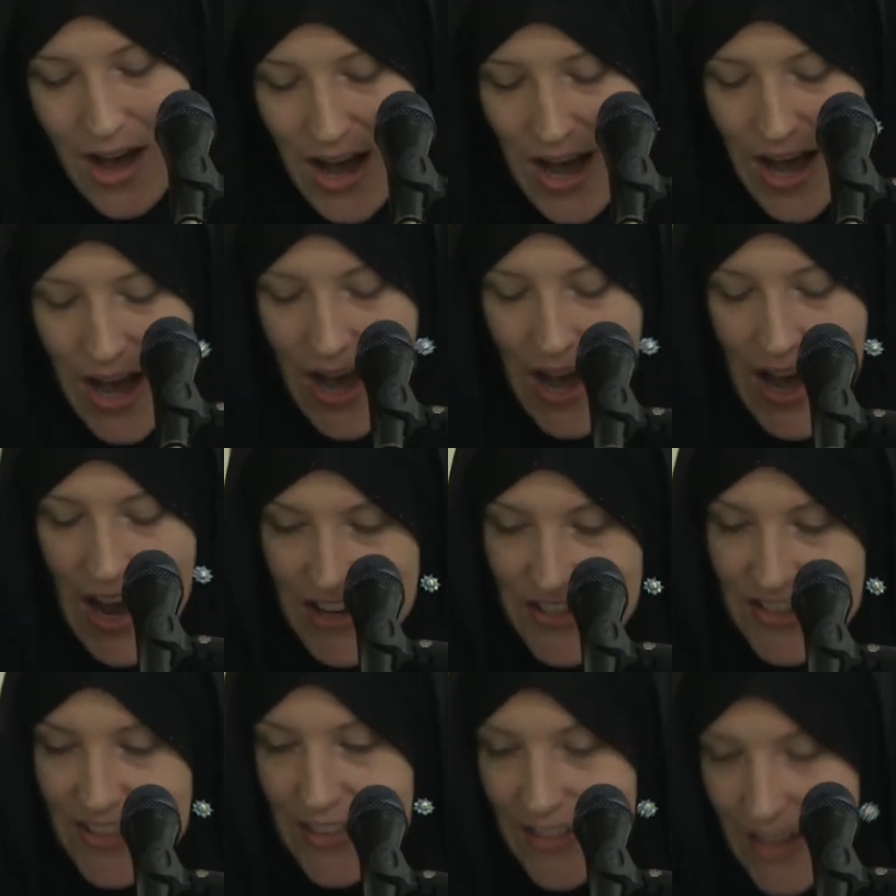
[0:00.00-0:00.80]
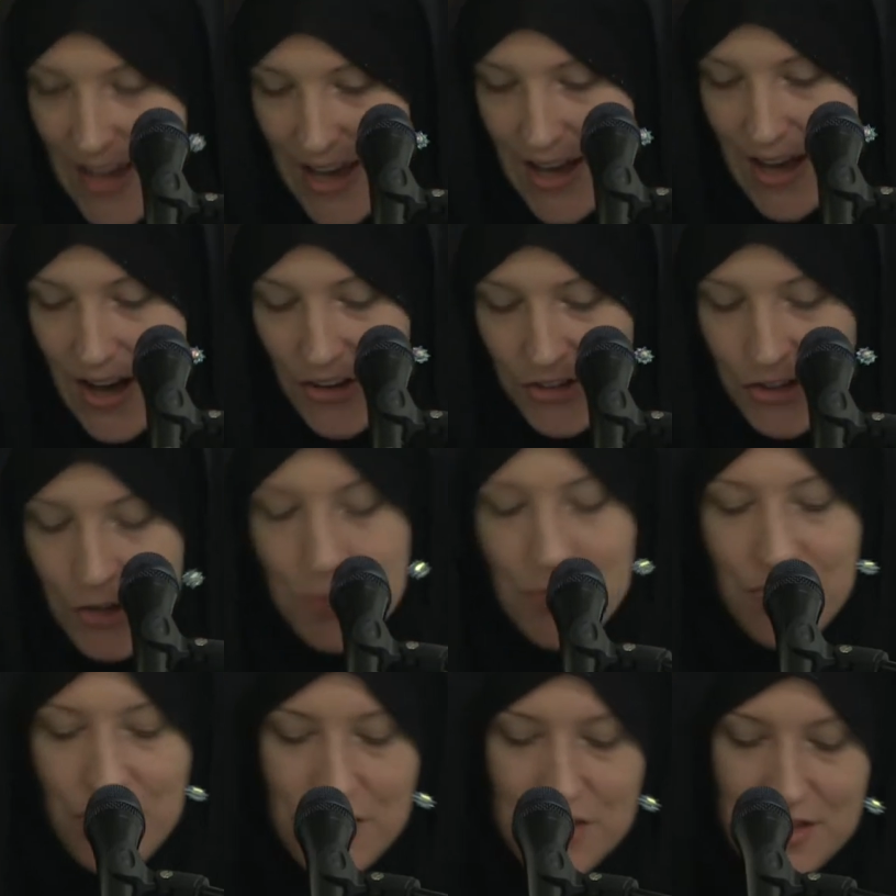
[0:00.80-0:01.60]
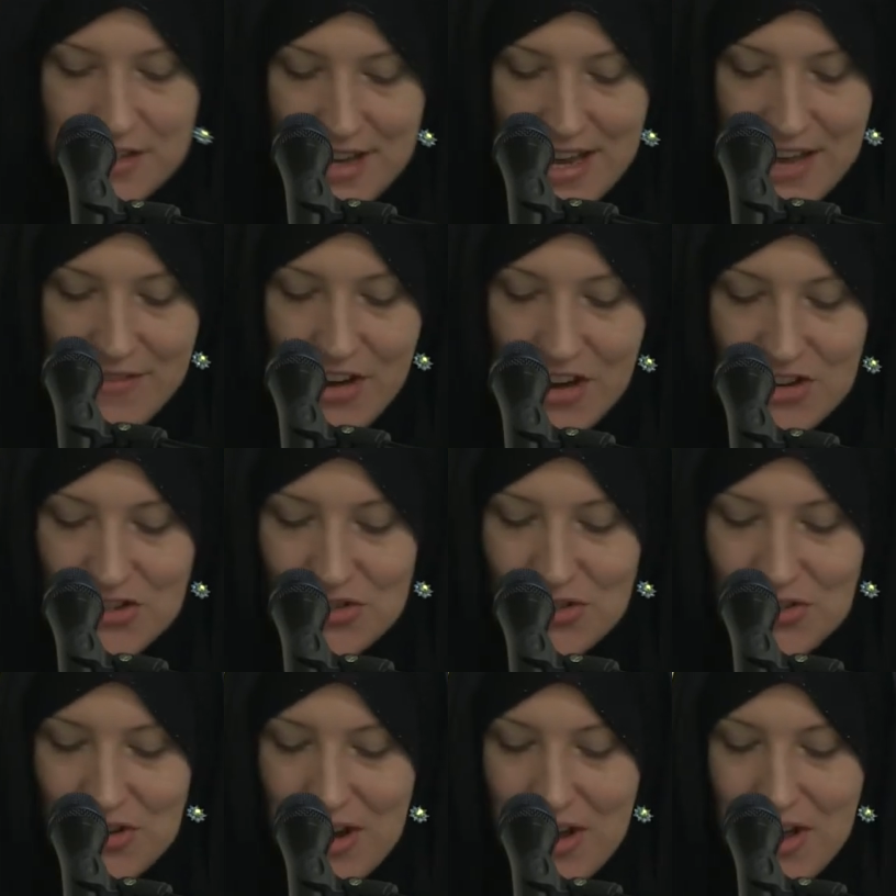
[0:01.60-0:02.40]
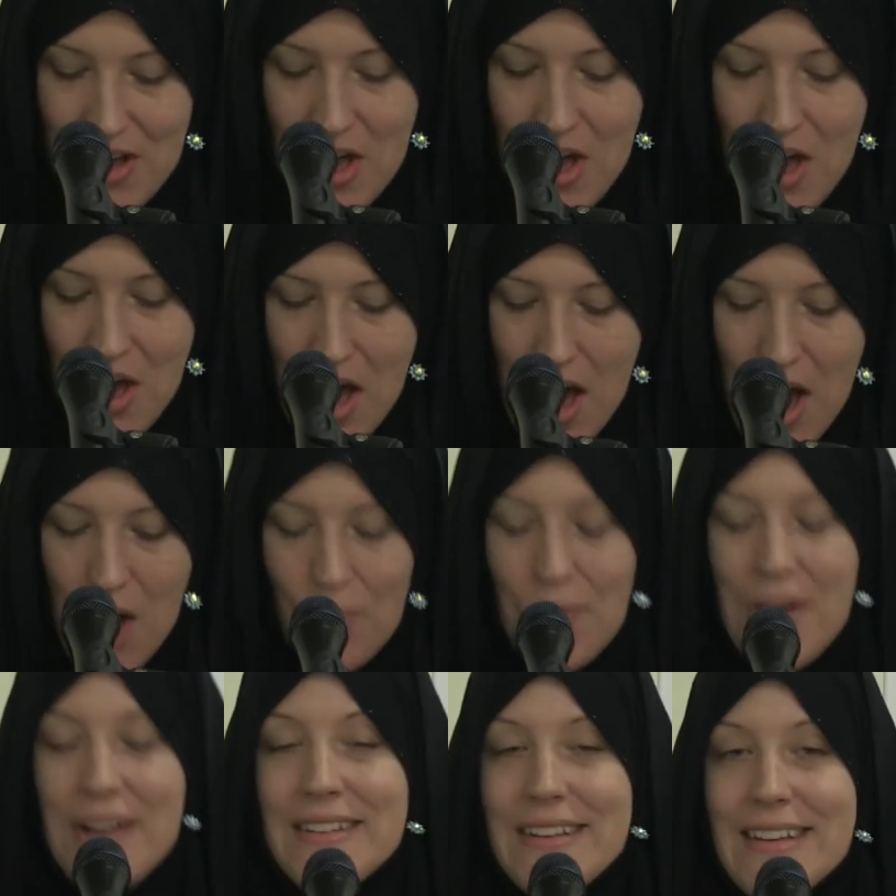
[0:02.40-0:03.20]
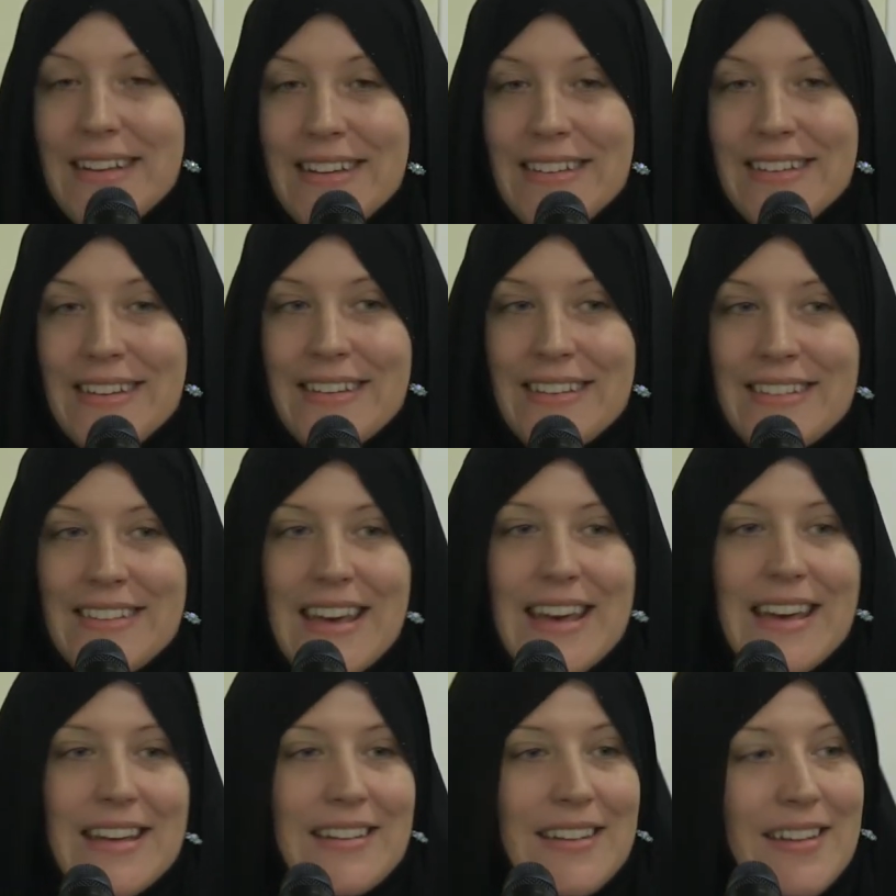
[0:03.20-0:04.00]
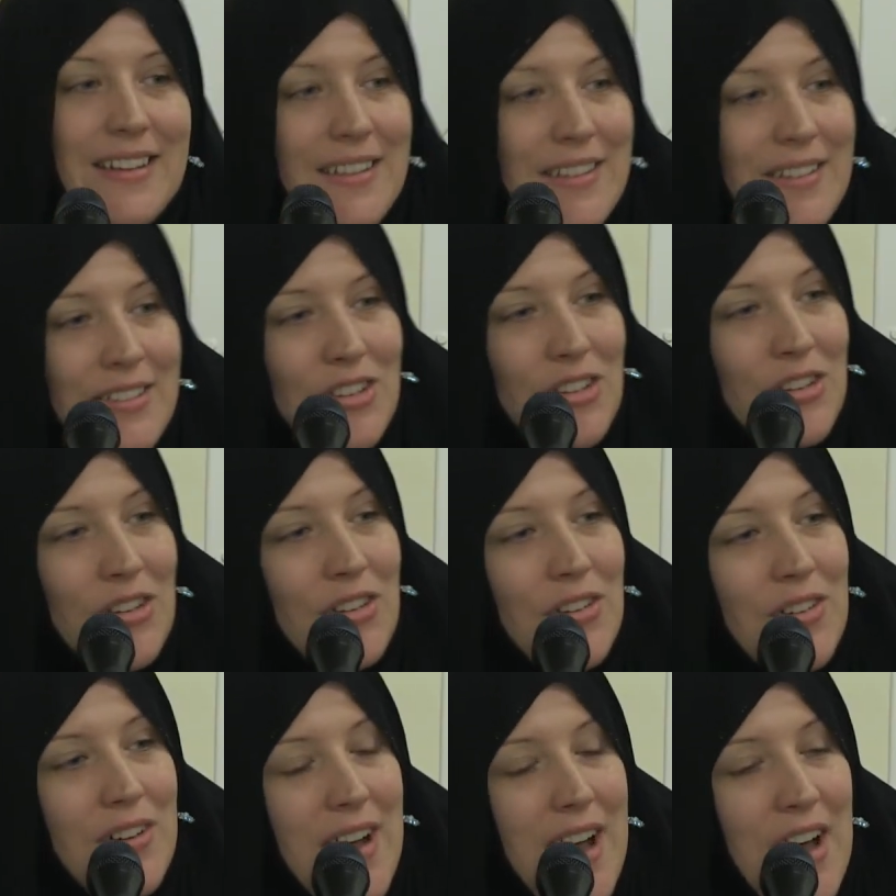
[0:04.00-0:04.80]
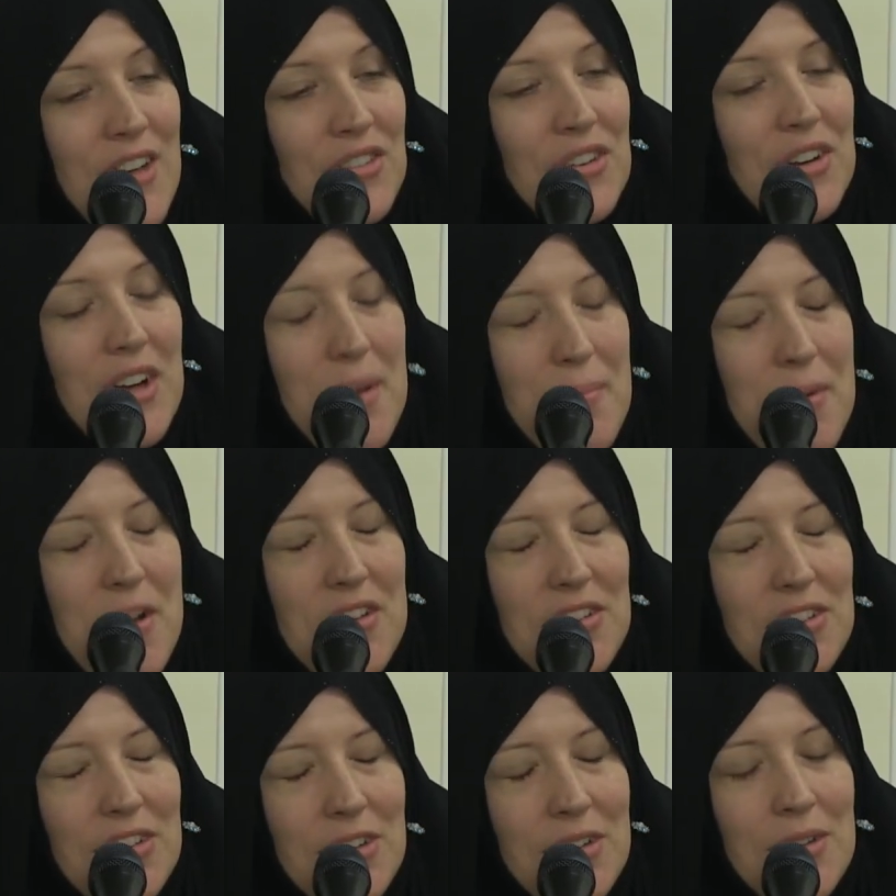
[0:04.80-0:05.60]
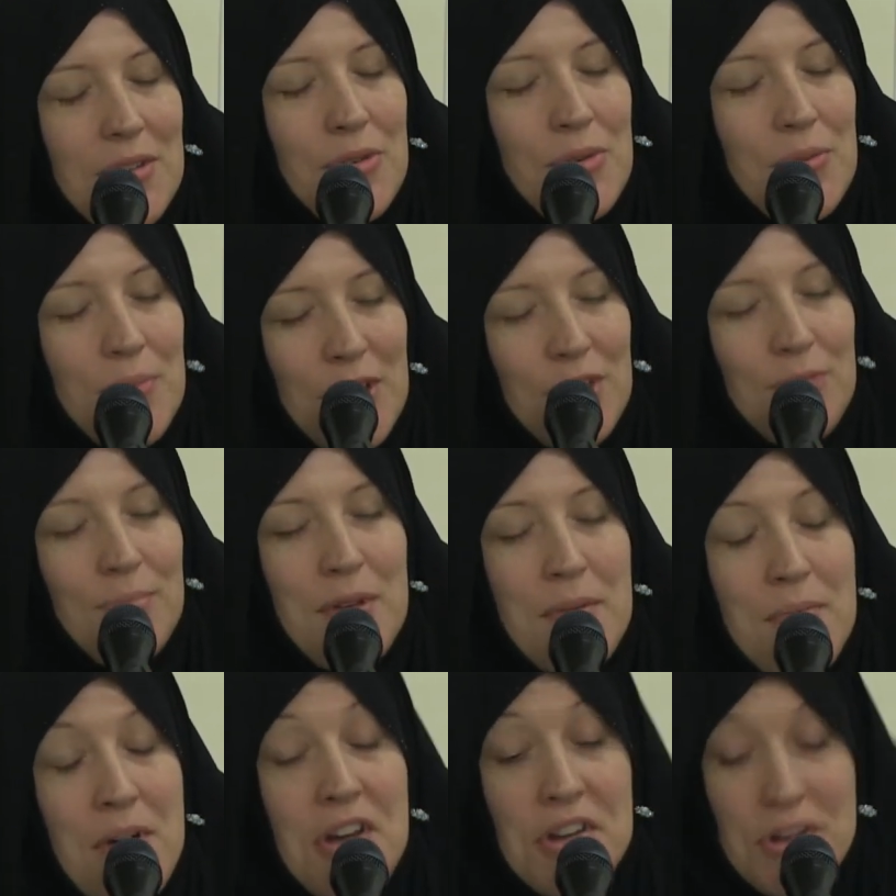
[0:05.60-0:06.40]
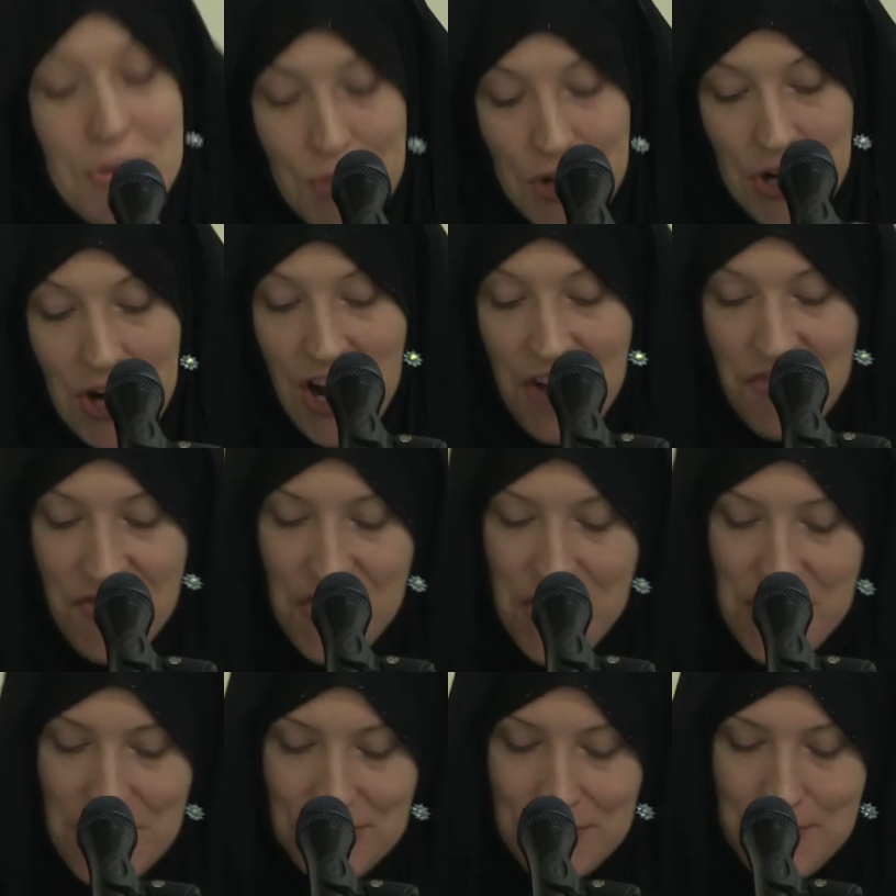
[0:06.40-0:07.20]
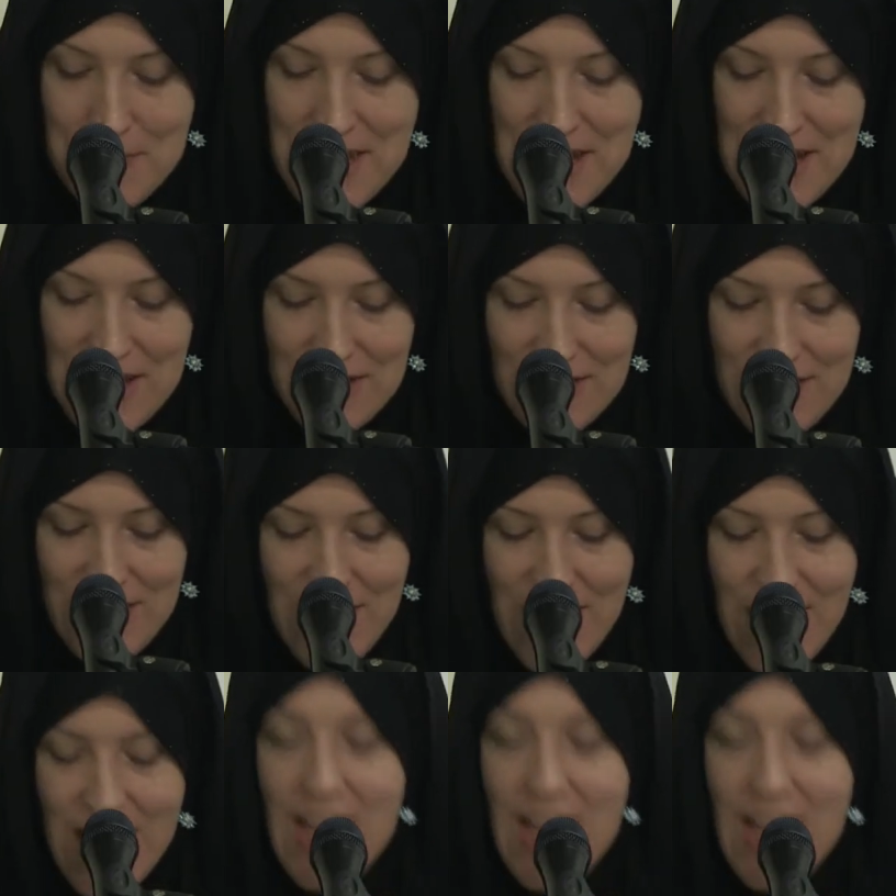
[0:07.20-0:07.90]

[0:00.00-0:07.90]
Also before the day of Ashura, what is said to Hazrat Abbas, peace be upon him, what offer is made?